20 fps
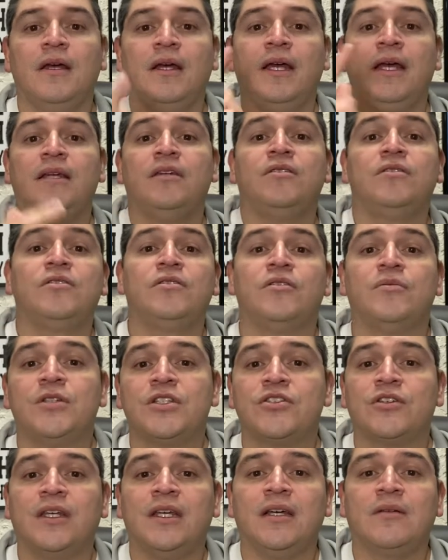Hey YouTube,
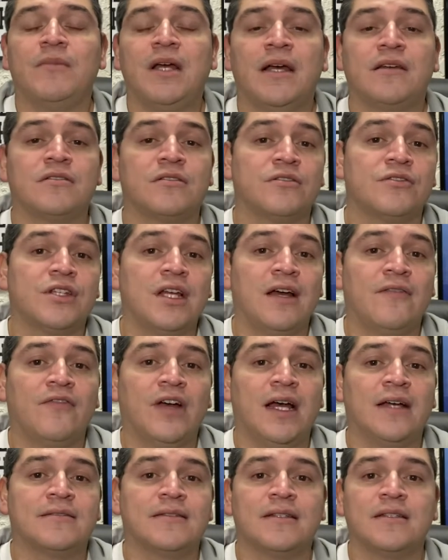it's your Kickmaster John
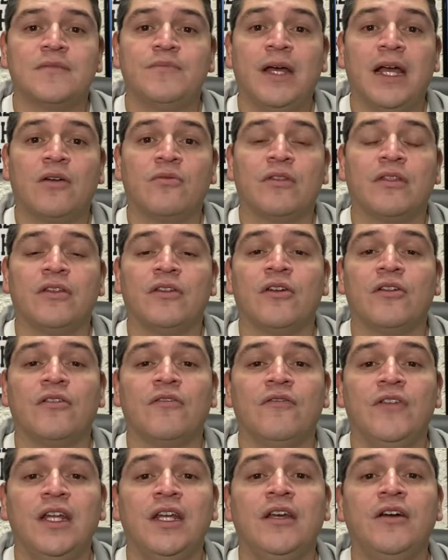Vasquez back with
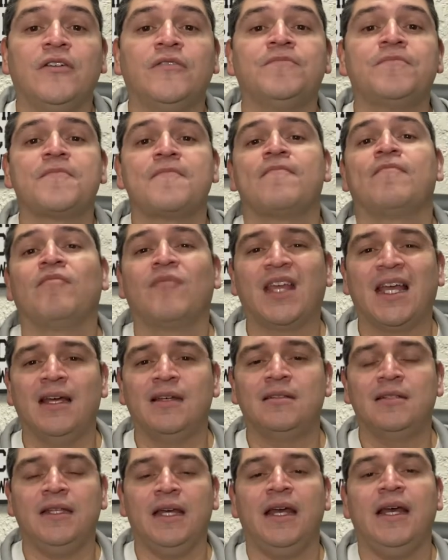another video.
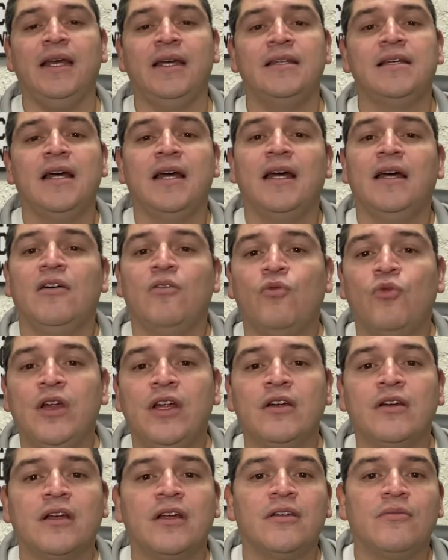And today
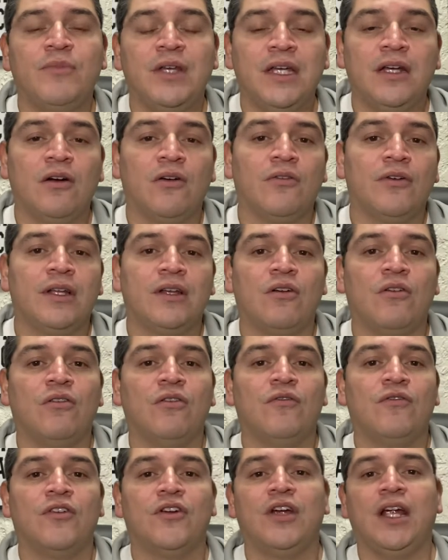we are going to be going
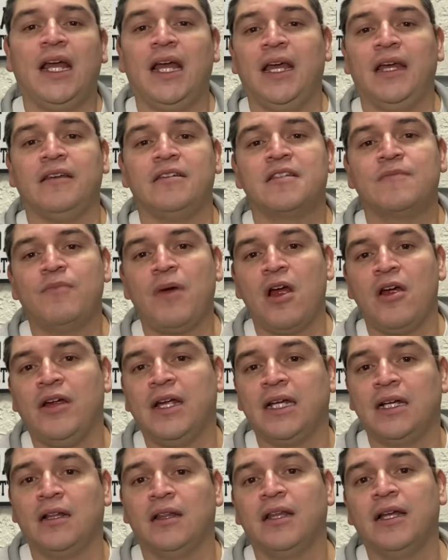over a
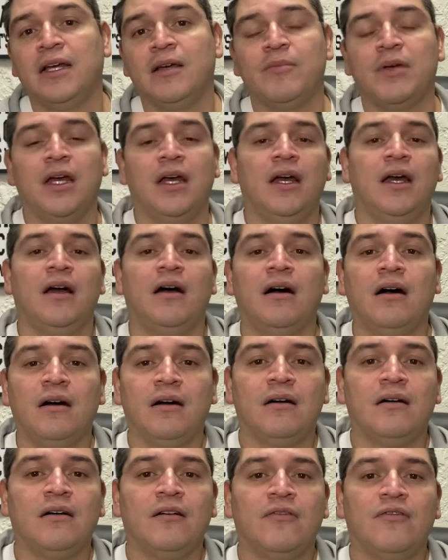sparring clip
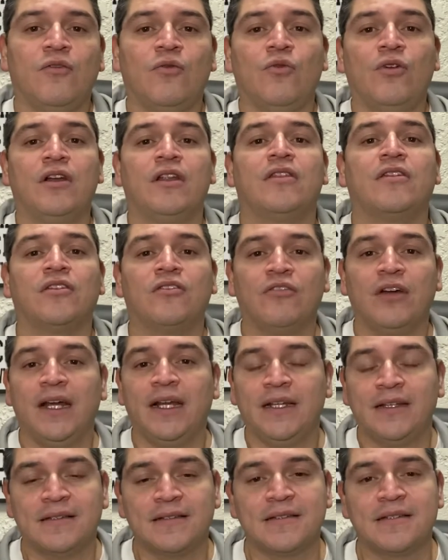of one of the
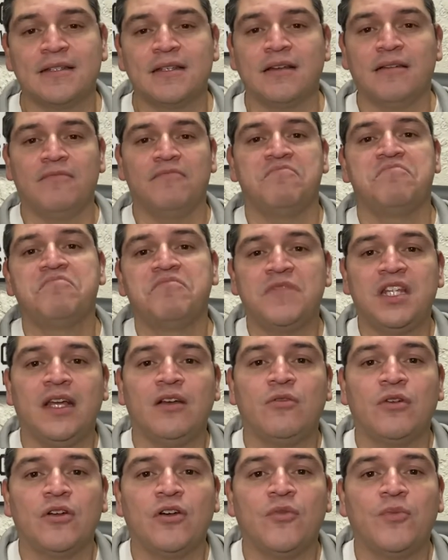greatest
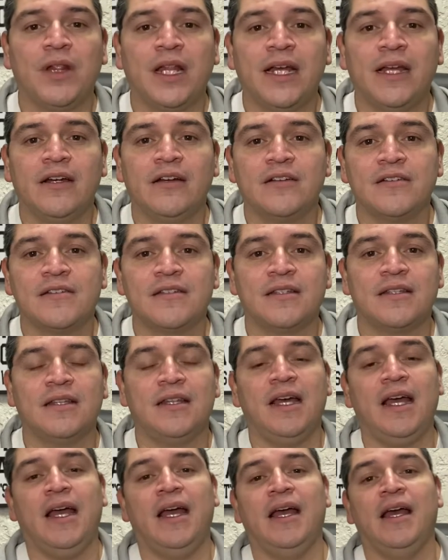Taekwondo players
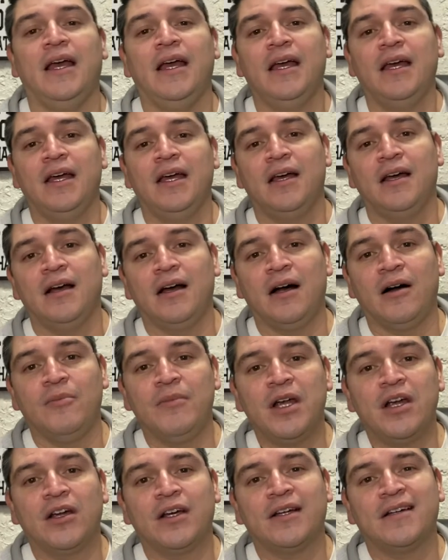that
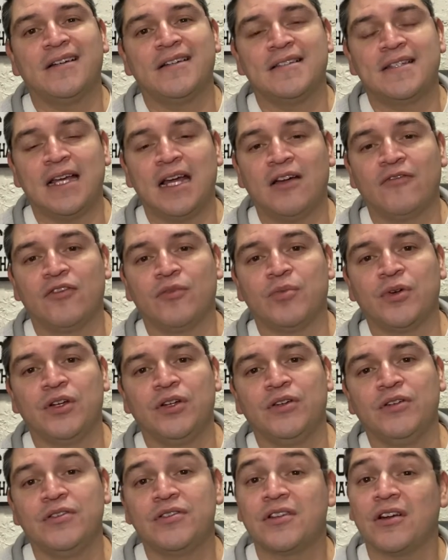America has ever
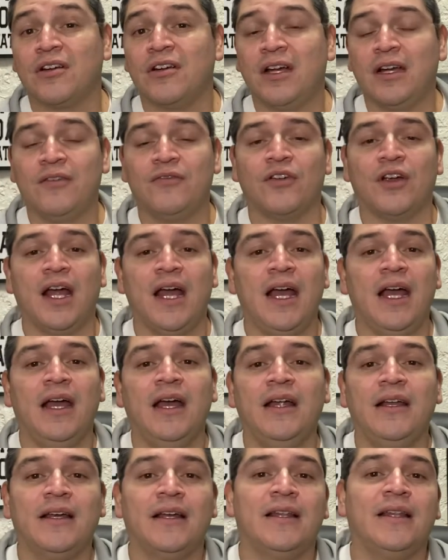produced or ever
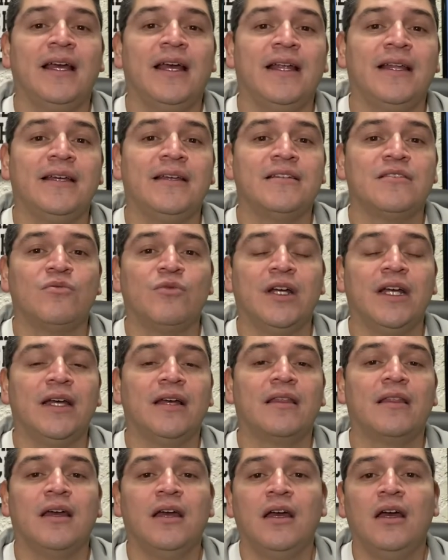had, and that is
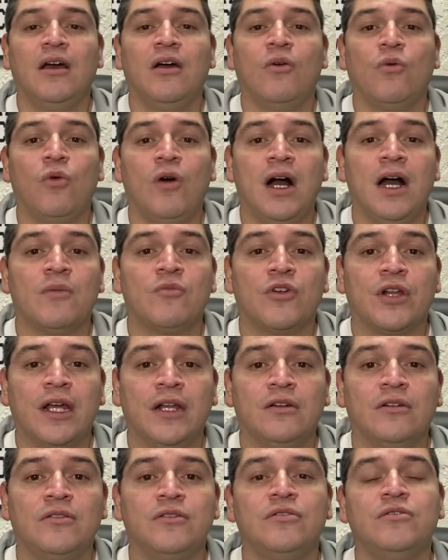with Juan
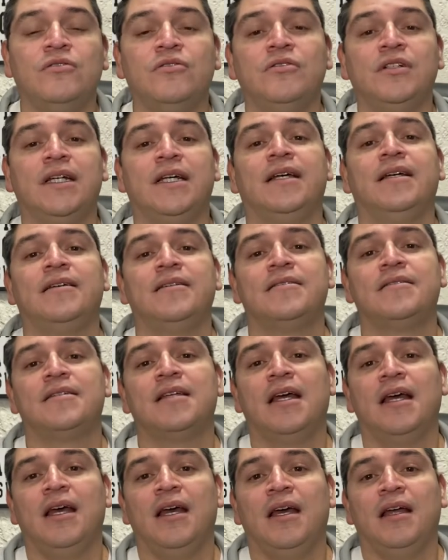Moreno, who is
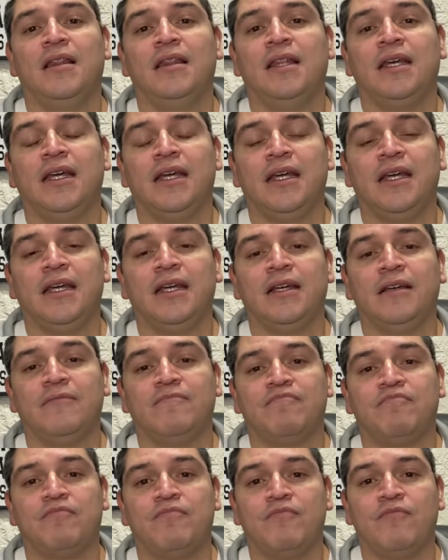the
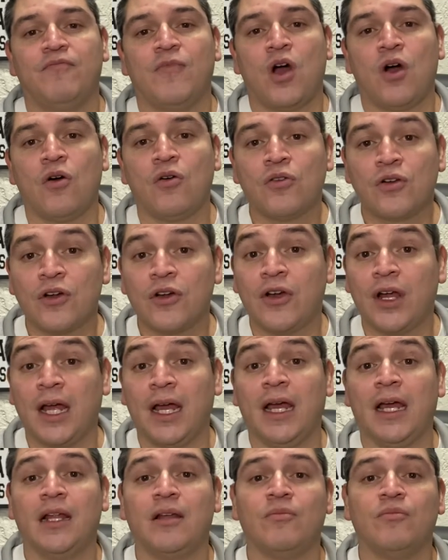owner
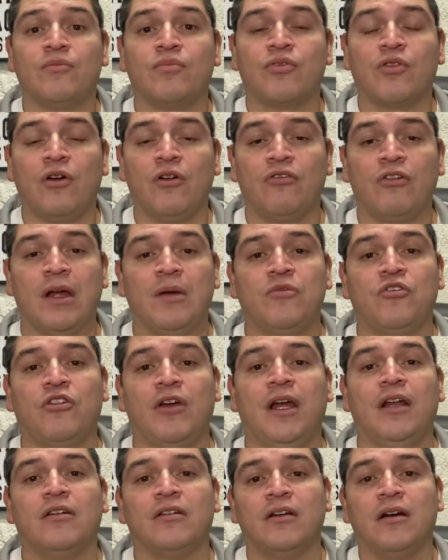and program
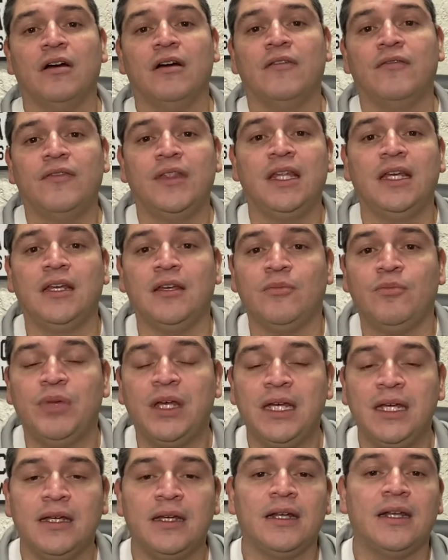creator of the
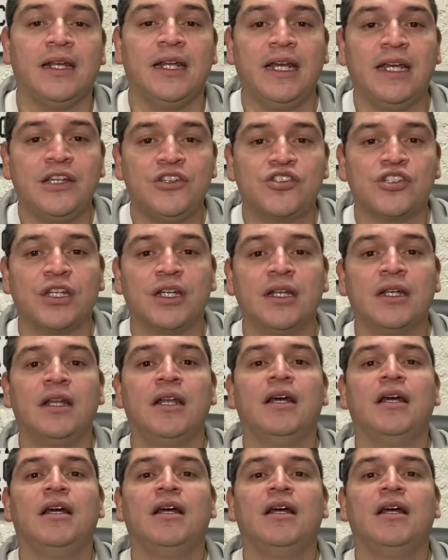Peak Nation